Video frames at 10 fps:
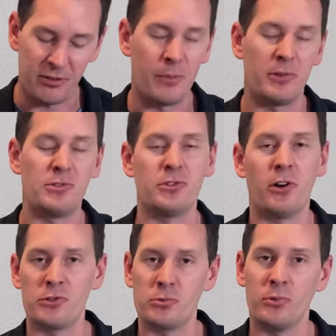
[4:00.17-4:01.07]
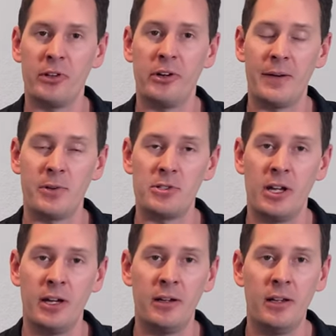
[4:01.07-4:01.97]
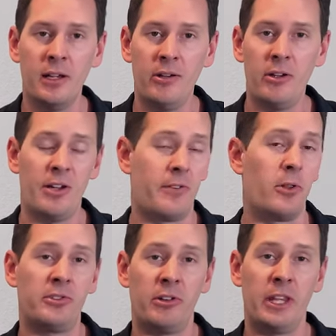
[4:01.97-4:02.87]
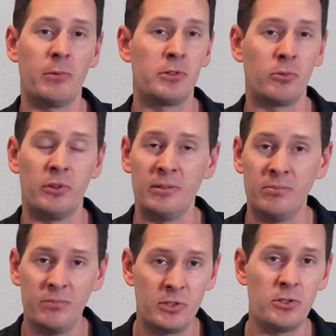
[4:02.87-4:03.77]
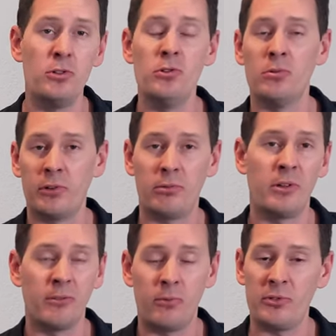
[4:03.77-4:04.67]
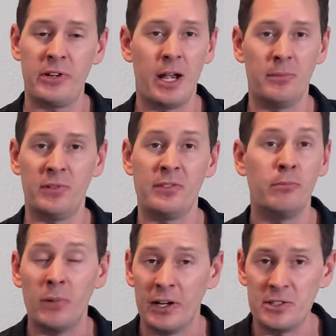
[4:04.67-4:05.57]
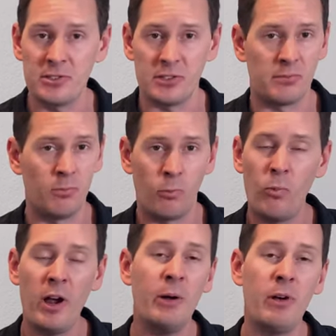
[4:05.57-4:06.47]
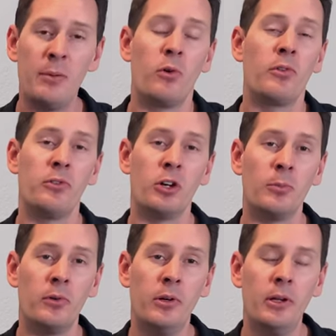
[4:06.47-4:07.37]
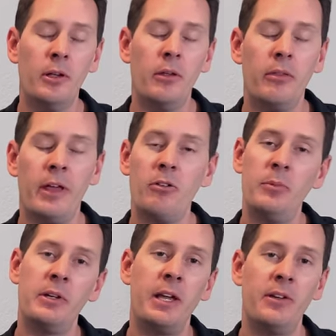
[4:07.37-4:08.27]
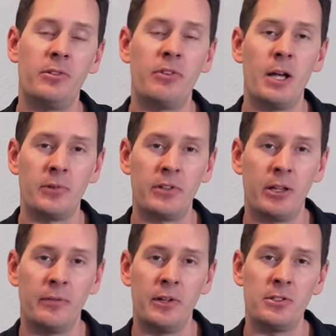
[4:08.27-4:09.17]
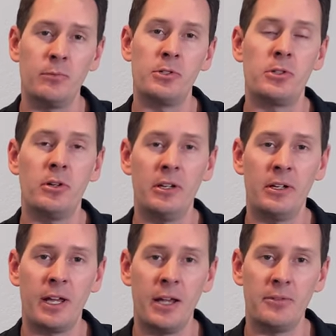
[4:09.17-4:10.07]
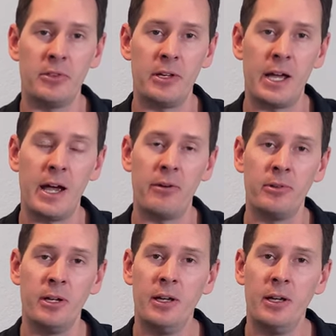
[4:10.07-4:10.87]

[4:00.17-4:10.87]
of how much your dog drools on an average day, if all of a sudden they were drooling two or three or four times as much, just way, way more than normal, that would be a case of hypersalivation, which could indicate that they have